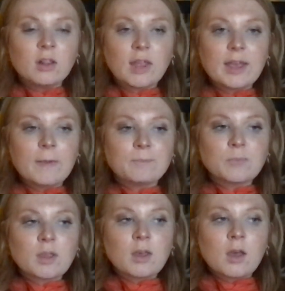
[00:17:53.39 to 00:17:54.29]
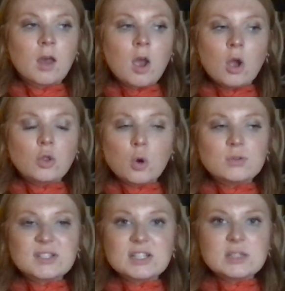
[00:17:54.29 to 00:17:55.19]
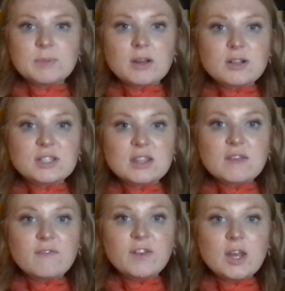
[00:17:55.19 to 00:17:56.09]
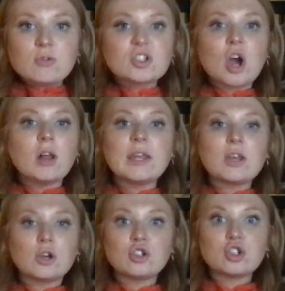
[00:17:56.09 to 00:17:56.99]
Like those conspiracy videos got like